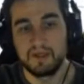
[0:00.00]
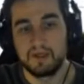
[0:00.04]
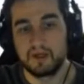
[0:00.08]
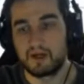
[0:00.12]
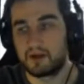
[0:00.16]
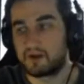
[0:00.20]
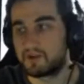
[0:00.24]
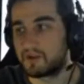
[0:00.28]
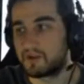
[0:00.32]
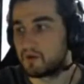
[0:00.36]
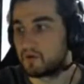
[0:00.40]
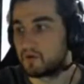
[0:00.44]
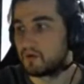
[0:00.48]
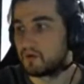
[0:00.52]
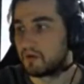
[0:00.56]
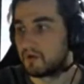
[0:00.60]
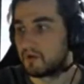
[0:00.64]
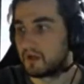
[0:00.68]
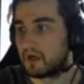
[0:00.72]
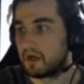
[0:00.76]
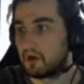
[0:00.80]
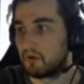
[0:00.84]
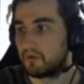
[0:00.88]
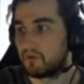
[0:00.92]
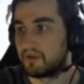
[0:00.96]
how
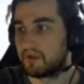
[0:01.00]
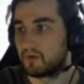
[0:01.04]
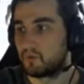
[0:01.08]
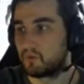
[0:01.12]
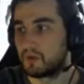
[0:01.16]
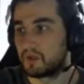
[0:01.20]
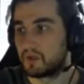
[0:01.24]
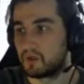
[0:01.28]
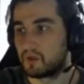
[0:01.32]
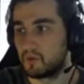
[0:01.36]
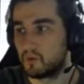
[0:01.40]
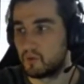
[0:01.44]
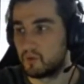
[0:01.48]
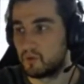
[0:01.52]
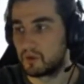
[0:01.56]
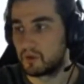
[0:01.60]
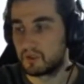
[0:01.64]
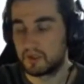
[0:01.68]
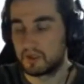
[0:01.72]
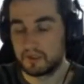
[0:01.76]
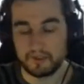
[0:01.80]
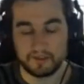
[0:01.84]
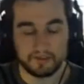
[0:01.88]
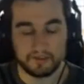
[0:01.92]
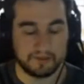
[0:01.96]
they will
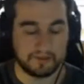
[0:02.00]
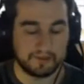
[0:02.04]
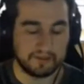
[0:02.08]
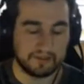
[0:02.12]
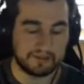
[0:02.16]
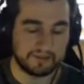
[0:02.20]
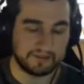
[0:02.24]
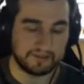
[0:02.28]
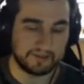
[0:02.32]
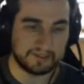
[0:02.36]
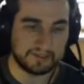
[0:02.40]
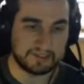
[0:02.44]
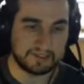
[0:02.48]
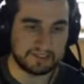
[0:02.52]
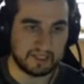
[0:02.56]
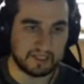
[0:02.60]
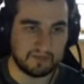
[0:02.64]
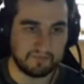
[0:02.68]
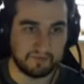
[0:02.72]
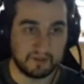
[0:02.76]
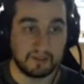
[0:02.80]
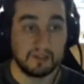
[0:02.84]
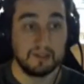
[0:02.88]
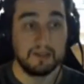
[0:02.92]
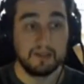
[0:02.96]
look and
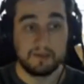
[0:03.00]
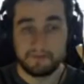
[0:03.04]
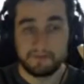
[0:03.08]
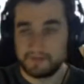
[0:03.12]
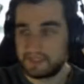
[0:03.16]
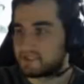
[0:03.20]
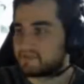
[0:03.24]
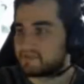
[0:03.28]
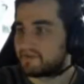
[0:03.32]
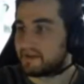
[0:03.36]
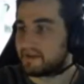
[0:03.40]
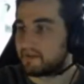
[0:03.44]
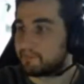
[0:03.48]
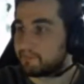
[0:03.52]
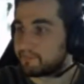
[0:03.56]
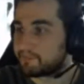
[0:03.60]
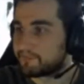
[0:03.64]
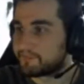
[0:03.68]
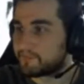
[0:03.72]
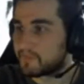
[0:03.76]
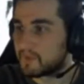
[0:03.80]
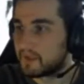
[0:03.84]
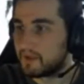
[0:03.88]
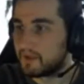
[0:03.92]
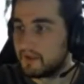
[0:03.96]
stuff. That's fine.
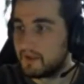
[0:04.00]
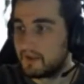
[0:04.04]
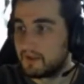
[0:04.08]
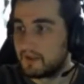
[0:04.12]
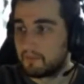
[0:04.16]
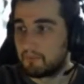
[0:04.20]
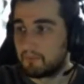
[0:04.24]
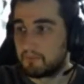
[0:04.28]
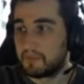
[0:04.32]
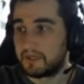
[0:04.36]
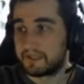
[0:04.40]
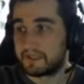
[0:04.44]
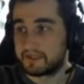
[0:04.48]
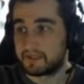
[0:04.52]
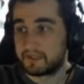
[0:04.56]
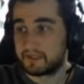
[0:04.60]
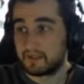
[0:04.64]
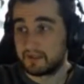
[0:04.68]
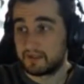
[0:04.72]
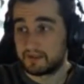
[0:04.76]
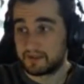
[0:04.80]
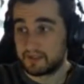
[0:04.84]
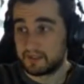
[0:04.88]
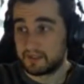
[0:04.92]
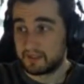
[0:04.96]
But
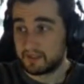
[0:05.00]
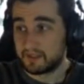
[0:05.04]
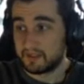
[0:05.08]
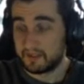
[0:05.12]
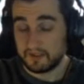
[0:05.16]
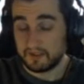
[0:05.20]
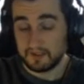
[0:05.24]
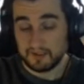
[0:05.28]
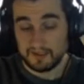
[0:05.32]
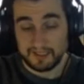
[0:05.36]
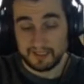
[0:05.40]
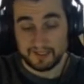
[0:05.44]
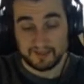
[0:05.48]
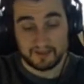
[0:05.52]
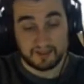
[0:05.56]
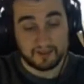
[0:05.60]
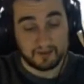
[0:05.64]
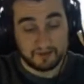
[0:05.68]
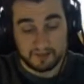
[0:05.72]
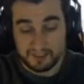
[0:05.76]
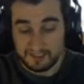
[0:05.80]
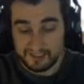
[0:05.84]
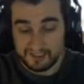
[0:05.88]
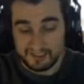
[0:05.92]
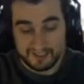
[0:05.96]
the
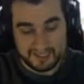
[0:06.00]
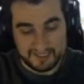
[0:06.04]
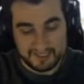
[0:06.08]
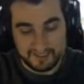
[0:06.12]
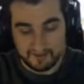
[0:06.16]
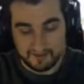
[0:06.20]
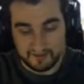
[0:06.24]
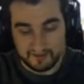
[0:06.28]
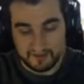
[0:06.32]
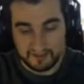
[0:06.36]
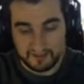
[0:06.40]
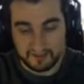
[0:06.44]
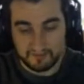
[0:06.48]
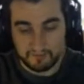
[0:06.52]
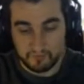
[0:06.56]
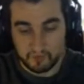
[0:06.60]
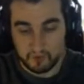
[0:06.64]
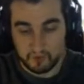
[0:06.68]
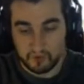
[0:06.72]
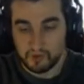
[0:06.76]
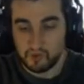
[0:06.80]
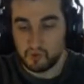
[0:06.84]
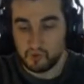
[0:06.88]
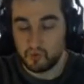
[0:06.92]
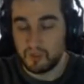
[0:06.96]

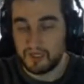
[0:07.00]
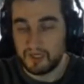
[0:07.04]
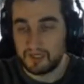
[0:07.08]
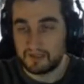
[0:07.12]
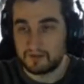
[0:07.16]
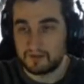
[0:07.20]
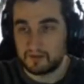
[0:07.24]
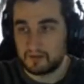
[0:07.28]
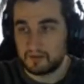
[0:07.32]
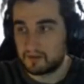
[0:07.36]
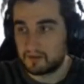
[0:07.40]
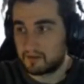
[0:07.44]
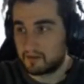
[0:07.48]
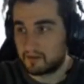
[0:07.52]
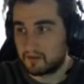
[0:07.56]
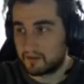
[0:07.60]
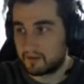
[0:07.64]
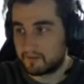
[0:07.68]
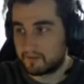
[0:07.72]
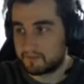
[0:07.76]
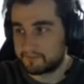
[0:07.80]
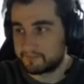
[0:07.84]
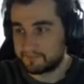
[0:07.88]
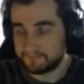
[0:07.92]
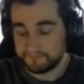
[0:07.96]
more you add
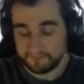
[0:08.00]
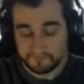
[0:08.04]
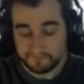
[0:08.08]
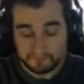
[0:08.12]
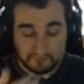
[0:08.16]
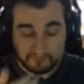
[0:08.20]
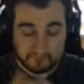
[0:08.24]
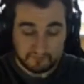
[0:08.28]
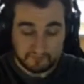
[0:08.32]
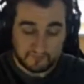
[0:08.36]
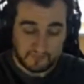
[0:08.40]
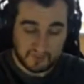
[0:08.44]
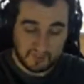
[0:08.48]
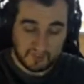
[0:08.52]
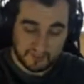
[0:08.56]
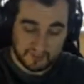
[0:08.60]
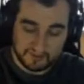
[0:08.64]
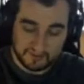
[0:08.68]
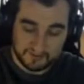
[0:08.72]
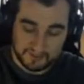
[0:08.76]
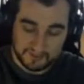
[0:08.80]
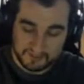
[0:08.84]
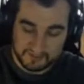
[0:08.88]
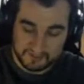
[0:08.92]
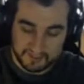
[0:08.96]

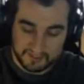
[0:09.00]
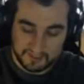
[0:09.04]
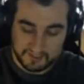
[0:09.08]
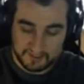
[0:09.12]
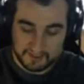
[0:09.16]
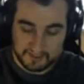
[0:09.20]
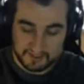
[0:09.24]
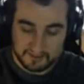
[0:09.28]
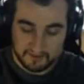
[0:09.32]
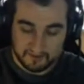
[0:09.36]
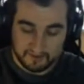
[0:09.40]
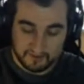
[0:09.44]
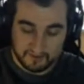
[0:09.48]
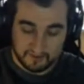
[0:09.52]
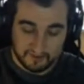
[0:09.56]
at this stage